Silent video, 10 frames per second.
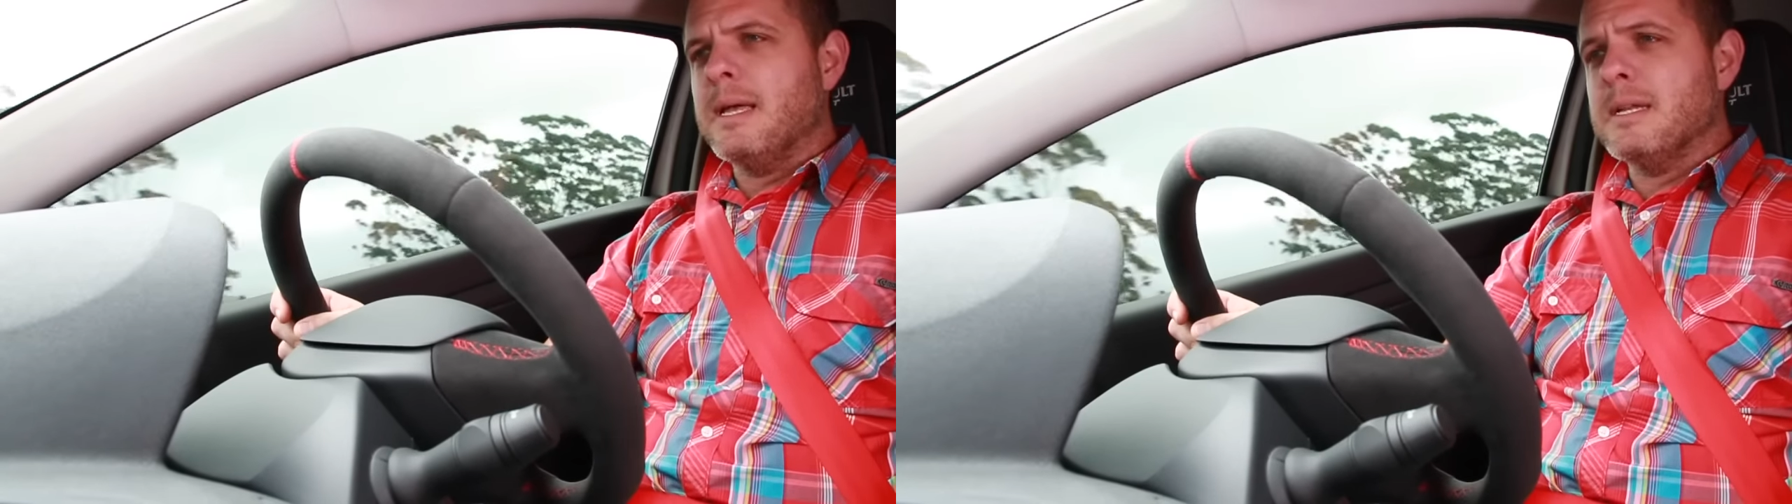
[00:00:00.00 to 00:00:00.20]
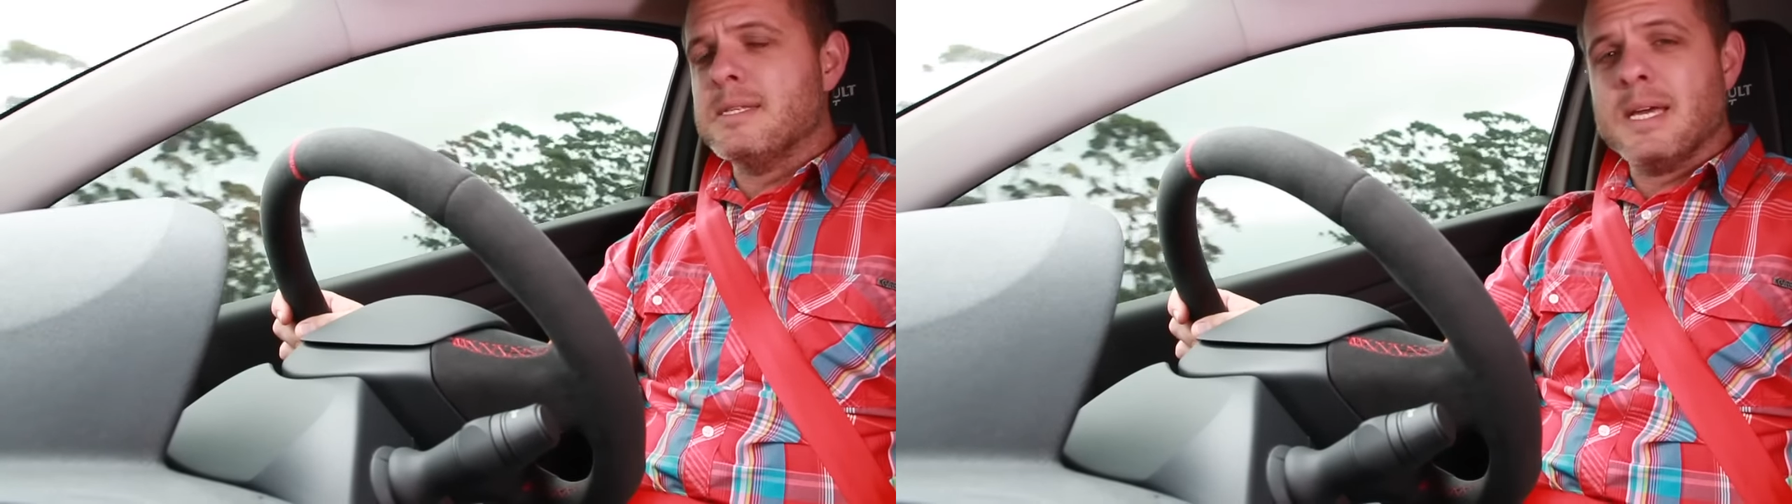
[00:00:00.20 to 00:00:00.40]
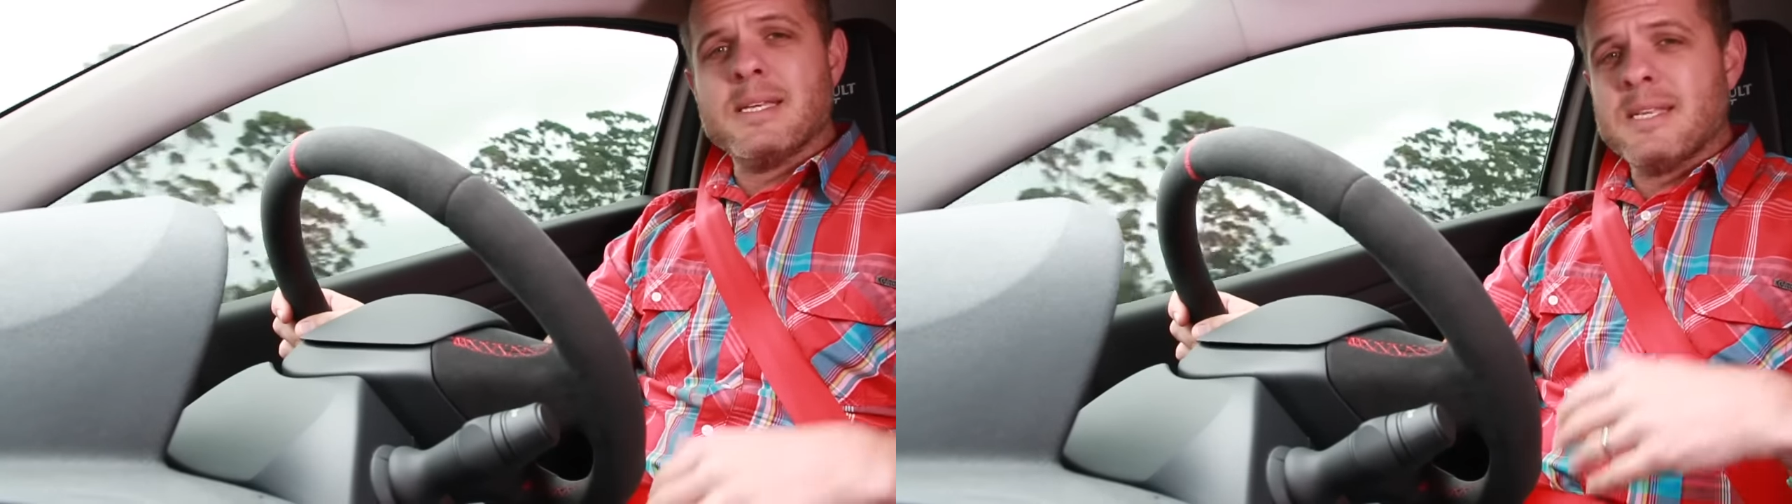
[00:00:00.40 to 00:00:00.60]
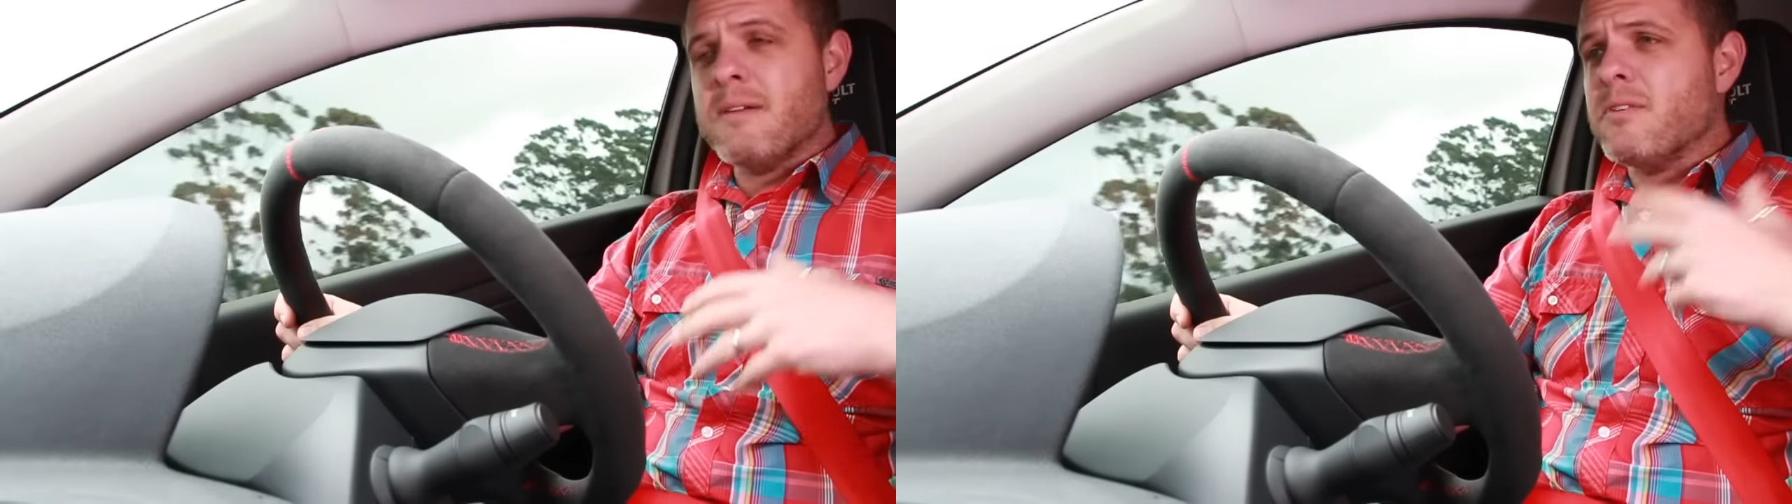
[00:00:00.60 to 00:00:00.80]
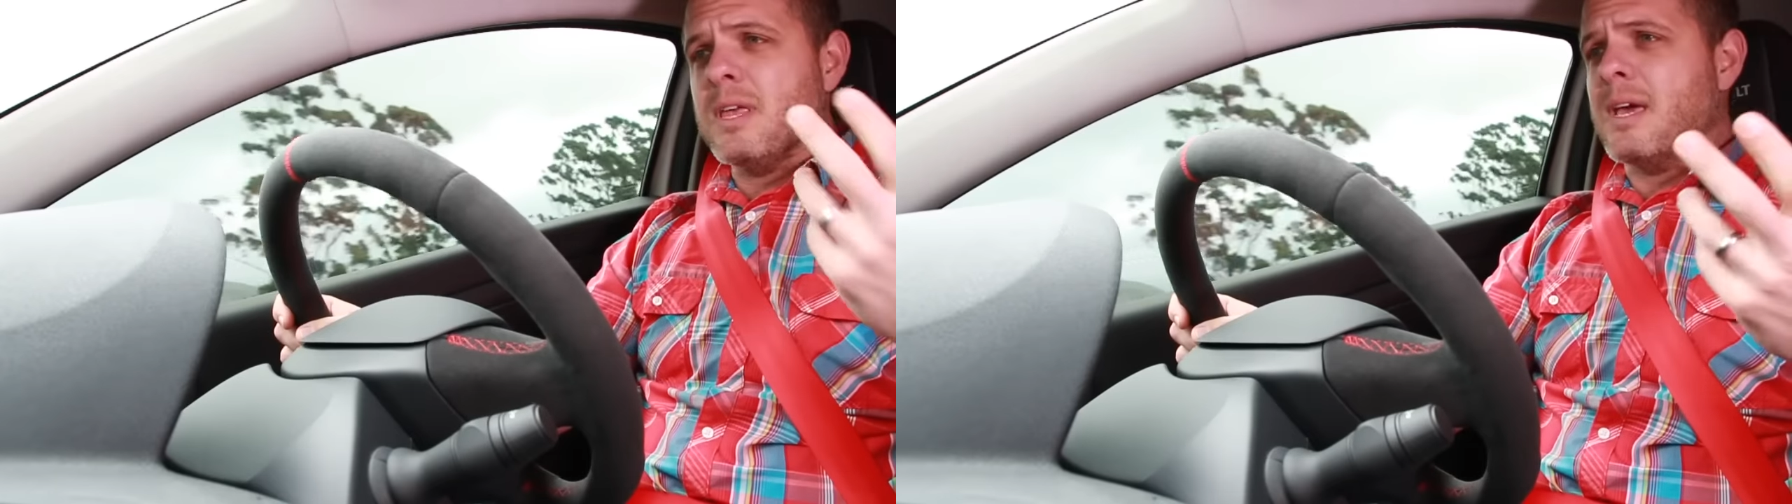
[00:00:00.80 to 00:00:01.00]
and it takes
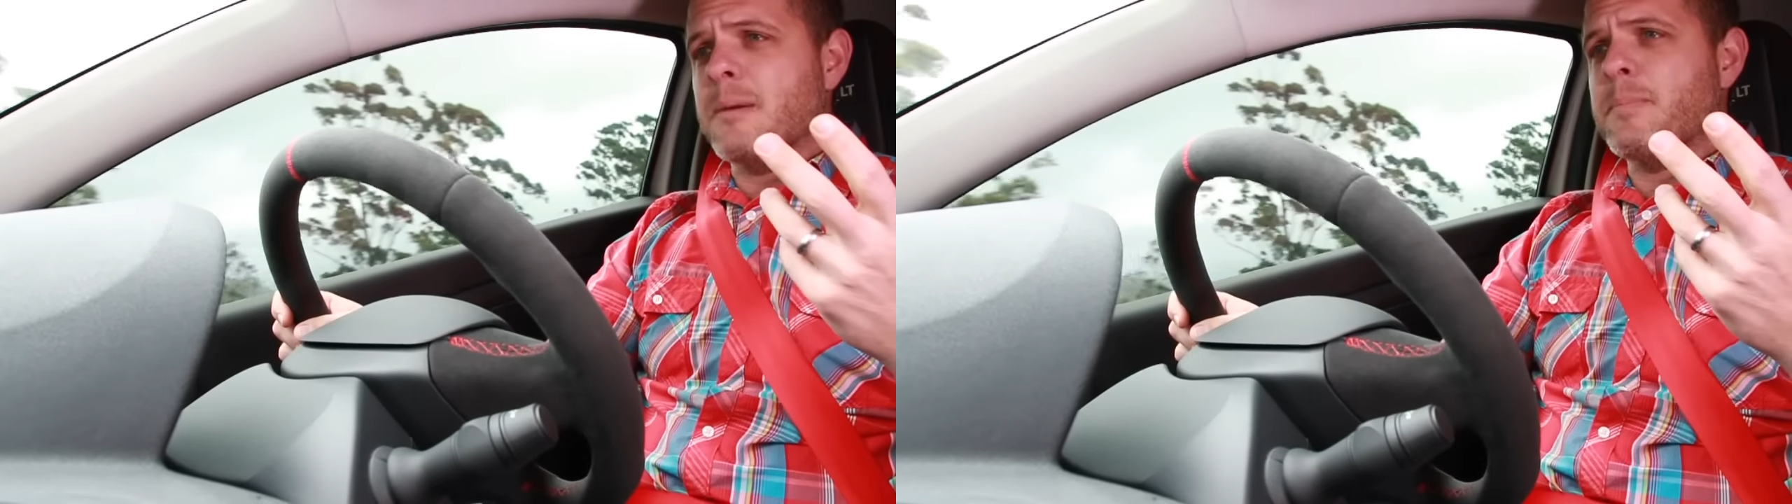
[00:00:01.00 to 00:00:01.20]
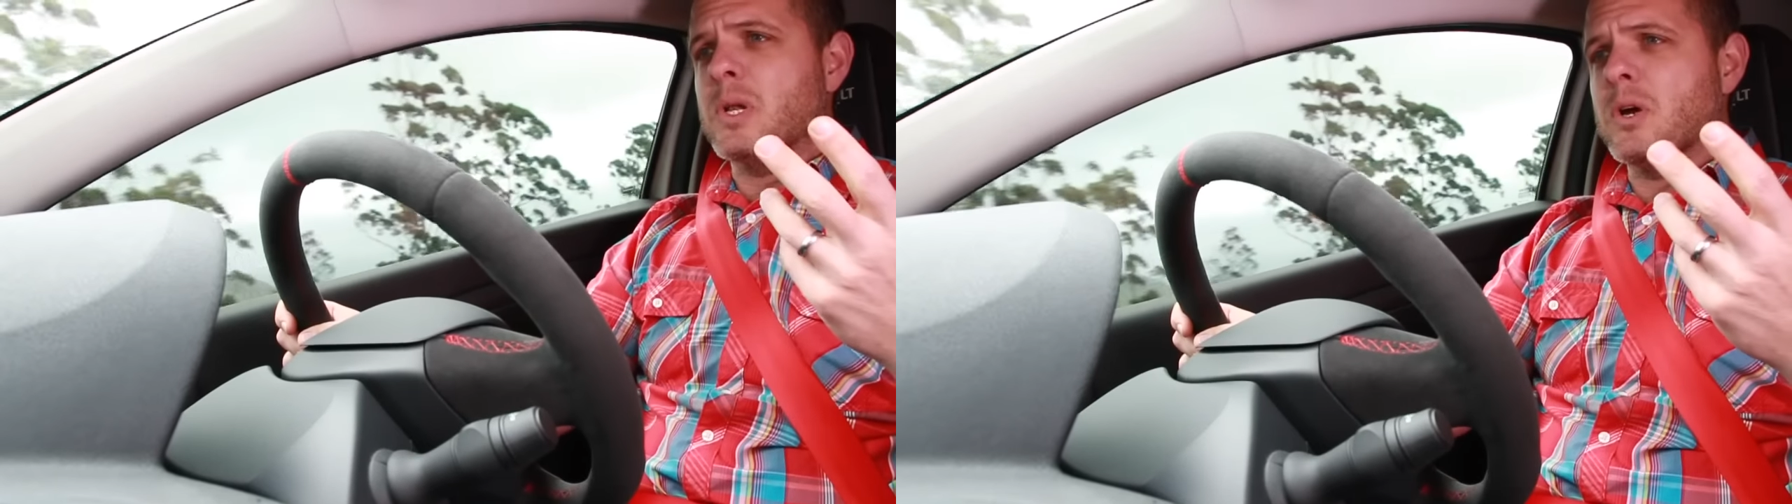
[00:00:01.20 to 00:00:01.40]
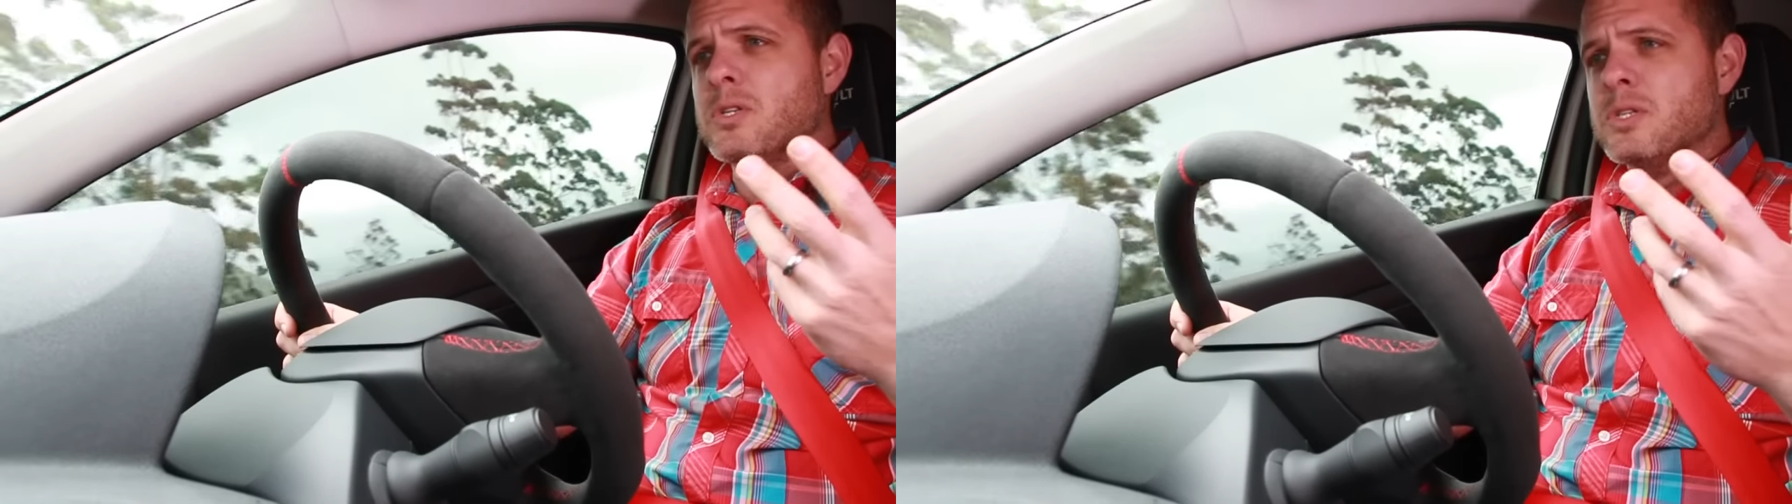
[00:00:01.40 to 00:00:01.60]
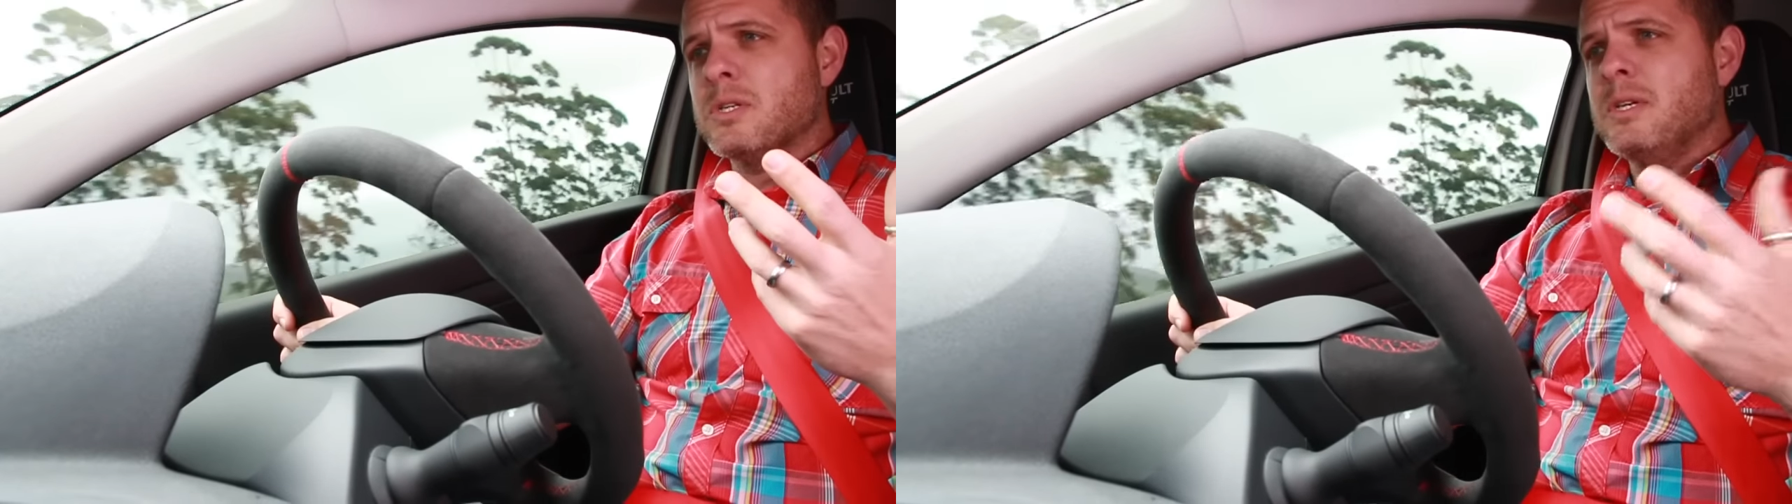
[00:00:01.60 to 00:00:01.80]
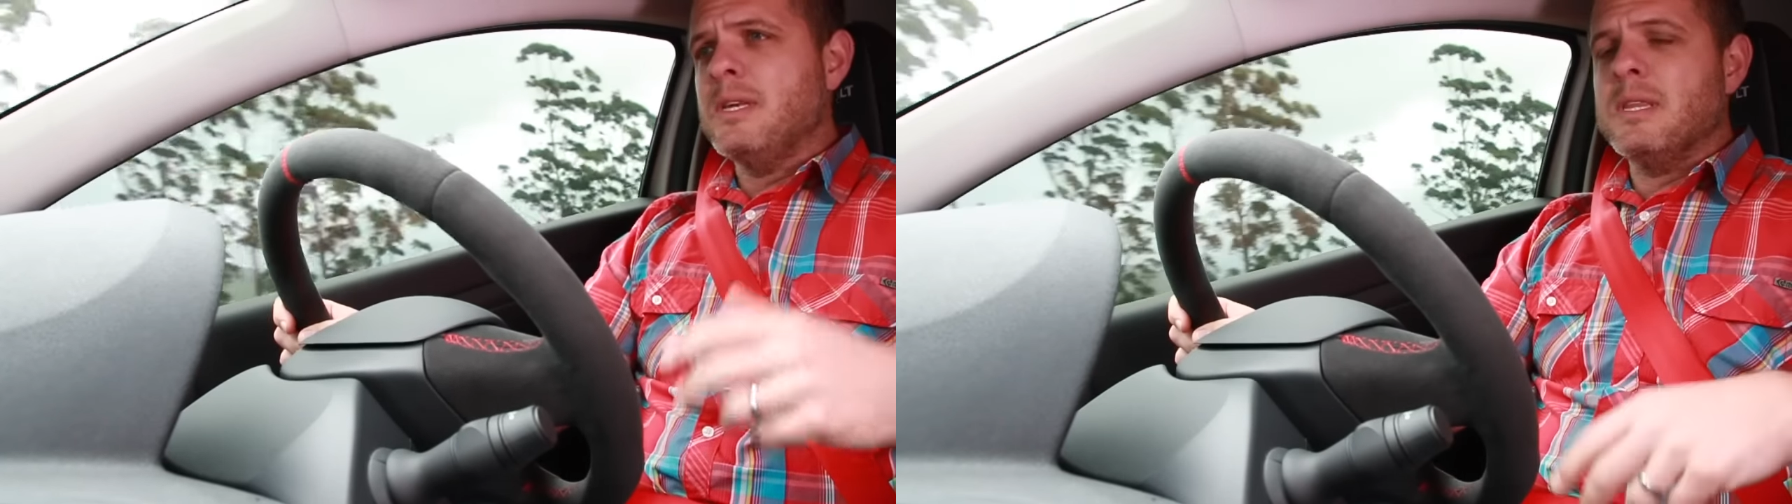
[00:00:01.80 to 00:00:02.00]
everything up a notch.